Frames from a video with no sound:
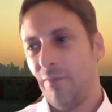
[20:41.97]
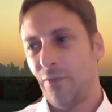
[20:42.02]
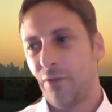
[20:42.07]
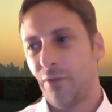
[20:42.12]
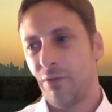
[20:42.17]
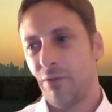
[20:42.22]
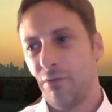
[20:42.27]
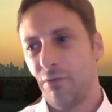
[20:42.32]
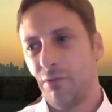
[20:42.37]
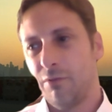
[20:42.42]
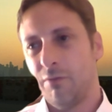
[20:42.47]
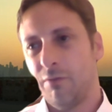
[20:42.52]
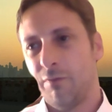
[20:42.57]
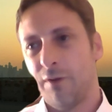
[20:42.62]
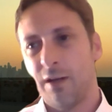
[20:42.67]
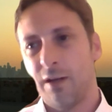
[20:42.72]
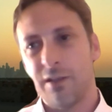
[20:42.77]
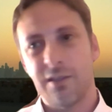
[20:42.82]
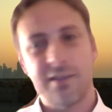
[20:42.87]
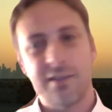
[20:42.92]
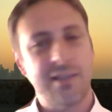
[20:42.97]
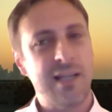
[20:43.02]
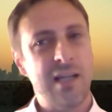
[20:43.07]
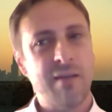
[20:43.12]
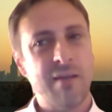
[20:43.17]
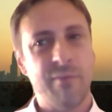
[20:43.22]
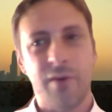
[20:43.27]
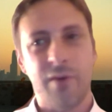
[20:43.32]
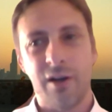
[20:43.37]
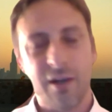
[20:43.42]
to functions
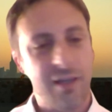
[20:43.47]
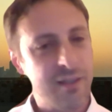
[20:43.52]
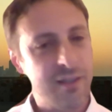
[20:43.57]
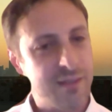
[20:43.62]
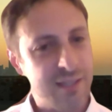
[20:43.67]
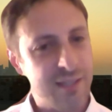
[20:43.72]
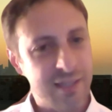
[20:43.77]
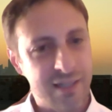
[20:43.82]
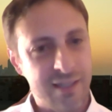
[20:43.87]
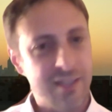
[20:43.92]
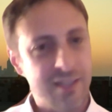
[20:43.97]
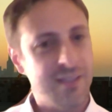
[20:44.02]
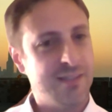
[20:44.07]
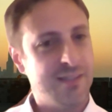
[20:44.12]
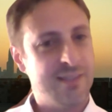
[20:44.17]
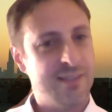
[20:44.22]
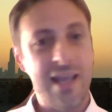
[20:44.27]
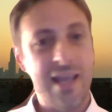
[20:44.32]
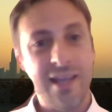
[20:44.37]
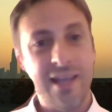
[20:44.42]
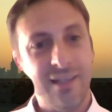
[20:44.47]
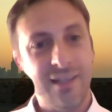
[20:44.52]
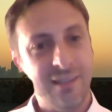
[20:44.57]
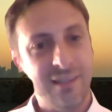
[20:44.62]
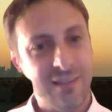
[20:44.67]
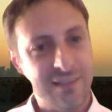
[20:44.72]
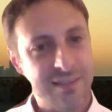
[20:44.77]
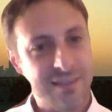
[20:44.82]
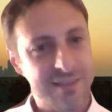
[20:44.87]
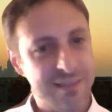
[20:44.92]
like marketing,
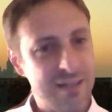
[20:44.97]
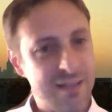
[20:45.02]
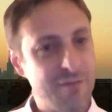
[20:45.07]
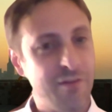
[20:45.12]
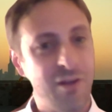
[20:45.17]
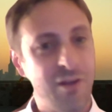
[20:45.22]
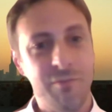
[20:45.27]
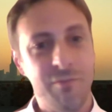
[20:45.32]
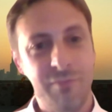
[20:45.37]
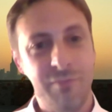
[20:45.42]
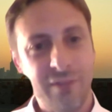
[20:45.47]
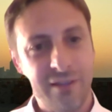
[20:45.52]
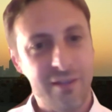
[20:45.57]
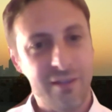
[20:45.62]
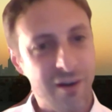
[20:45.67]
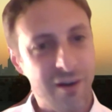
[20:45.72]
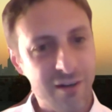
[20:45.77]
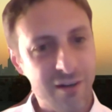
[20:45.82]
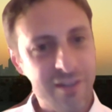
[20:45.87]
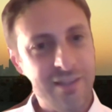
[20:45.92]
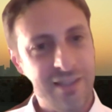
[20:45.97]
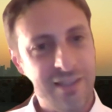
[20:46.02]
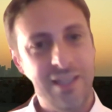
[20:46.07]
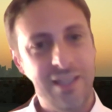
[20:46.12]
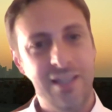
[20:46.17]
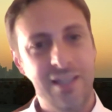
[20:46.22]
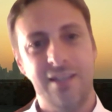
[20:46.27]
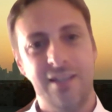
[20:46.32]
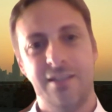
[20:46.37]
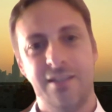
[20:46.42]
sales, development,
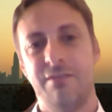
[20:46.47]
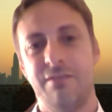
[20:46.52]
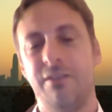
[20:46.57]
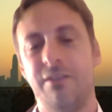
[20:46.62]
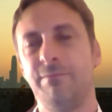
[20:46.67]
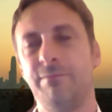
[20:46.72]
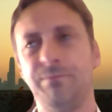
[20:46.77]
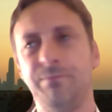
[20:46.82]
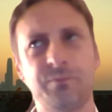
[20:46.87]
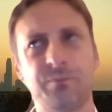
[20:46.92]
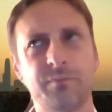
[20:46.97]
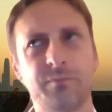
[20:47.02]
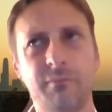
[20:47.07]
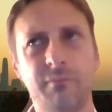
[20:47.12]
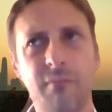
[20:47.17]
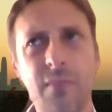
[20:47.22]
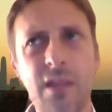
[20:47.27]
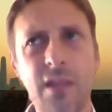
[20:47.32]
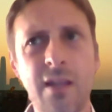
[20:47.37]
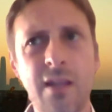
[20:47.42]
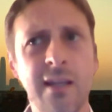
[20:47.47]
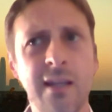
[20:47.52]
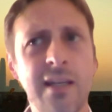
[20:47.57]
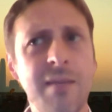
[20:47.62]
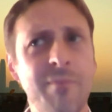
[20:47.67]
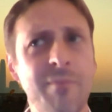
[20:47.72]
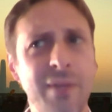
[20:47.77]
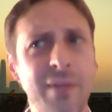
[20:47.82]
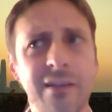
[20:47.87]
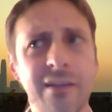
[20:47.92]
R&D, and so on. Then
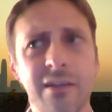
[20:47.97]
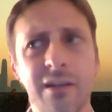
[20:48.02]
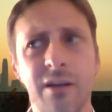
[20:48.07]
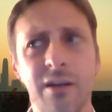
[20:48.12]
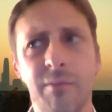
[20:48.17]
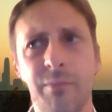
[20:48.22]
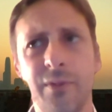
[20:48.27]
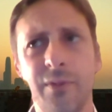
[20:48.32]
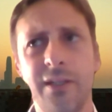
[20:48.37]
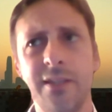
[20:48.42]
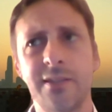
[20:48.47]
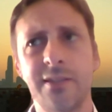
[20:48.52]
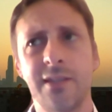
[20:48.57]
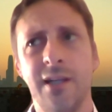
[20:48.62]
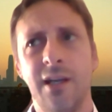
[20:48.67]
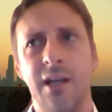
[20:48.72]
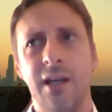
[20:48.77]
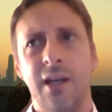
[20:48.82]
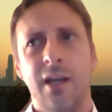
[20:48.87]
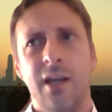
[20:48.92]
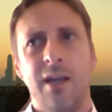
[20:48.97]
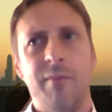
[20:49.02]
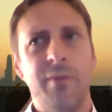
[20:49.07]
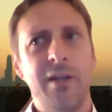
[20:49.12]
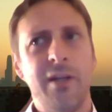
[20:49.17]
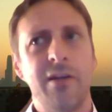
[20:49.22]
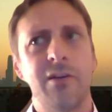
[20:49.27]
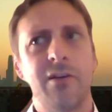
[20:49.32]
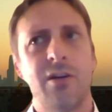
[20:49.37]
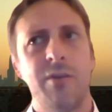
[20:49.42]
in bigger companies,
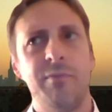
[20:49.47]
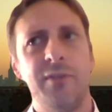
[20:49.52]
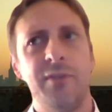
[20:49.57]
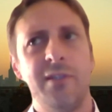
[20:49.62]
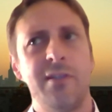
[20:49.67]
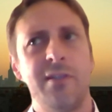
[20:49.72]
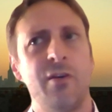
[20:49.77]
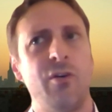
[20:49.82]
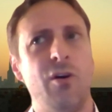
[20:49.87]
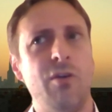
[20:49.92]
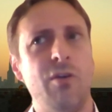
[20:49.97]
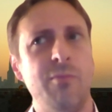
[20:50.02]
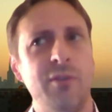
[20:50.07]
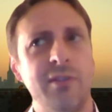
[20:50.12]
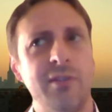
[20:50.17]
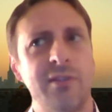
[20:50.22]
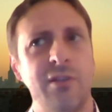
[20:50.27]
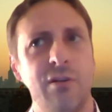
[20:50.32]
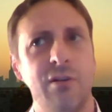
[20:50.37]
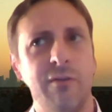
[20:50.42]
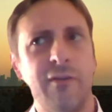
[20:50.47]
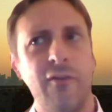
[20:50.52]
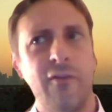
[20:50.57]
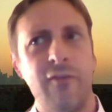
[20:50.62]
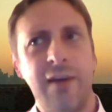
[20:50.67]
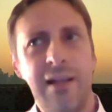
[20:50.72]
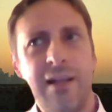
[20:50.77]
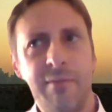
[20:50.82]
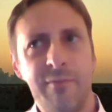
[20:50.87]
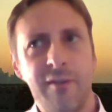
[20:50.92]
you're almost
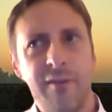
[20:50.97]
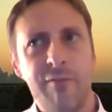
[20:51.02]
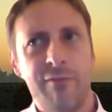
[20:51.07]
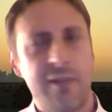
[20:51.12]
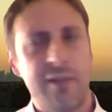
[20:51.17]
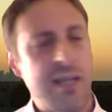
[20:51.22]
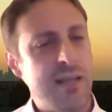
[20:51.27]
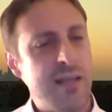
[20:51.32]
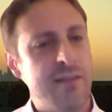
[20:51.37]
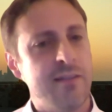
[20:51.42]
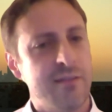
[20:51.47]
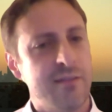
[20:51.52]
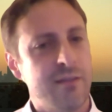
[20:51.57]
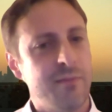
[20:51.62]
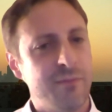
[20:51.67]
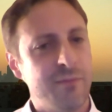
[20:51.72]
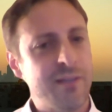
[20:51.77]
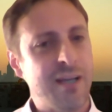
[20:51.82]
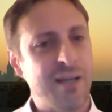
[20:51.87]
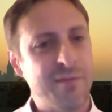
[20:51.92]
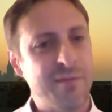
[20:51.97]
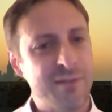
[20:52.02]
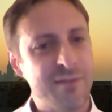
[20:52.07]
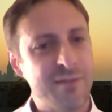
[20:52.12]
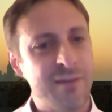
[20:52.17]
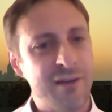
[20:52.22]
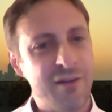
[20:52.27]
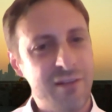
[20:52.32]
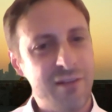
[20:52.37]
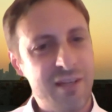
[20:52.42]
overwhelmed with data sometimes,
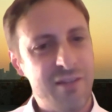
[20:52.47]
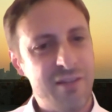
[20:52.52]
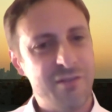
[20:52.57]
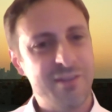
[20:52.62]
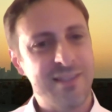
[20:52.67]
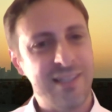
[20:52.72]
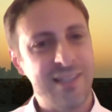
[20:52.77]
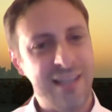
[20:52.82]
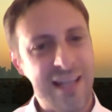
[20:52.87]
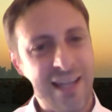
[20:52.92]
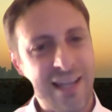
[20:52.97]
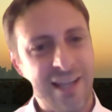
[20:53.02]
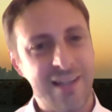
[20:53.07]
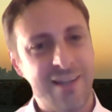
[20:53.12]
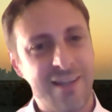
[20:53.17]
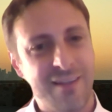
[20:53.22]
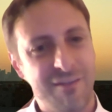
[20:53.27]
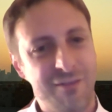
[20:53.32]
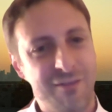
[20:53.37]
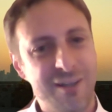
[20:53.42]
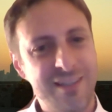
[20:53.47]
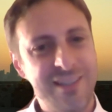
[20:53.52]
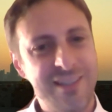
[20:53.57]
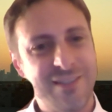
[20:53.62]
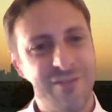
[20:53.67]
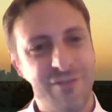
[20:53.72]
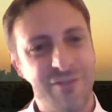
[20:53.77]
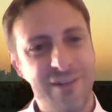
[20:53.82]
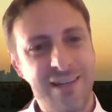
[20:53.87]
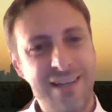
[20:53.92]
where you need to select what
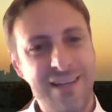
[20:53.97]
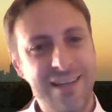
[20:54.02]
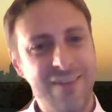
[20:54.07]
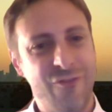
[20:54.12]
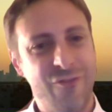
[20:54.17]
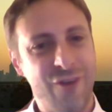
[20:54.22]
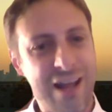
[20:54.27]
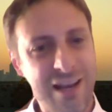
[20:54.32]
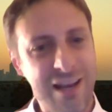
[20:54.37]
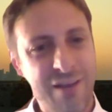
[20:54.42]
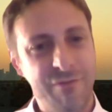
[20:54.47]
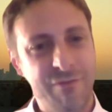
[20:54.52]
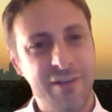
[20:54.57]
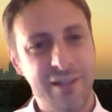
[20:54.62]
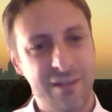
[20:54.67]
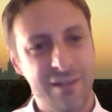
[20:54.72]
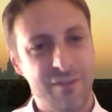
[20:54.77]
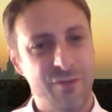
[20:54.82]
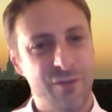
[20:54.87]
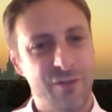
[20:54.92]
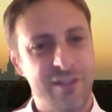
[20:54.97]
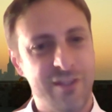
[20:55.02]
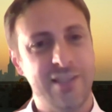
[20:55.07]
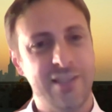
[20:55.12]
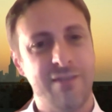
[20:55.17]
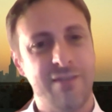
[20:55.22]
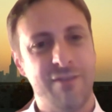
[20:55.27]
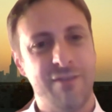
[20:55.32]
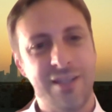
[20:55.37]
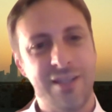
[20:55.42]
is really relevant for
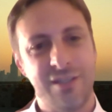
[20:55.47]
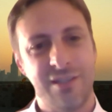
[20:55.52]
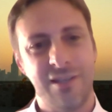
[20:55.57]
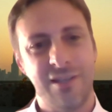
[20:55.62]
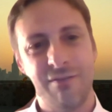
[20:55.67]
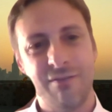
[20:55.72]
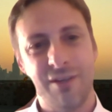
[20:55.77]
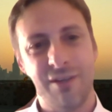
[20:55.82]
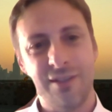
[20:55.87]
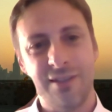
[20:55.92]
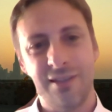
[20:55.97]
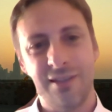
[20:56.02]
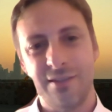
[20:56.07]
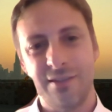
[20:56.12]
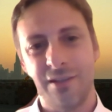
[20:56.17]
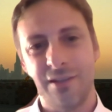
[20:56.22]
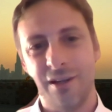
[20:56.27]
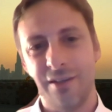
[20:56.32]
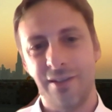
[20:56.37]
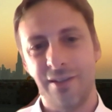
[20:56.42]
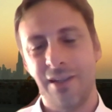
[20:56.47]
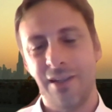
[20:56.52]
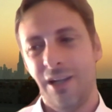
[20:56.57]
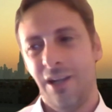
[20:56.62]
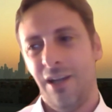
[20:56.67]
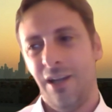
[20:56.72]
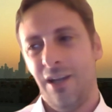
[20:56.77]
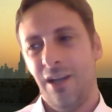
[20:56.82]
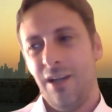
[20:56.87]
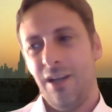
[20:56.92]
this question and what is not.
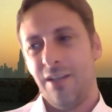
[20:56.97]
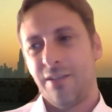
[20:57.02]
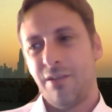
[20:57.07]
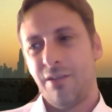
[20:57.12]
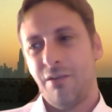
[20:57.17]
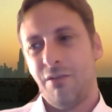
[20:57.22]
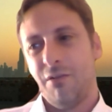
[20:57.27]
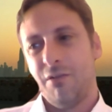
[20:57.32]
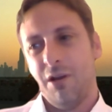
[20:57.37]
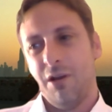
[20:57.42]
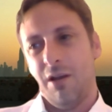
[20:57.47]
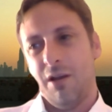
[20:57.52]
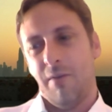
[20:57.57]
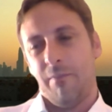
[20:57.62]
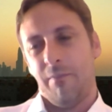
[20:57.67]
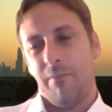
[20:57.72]
So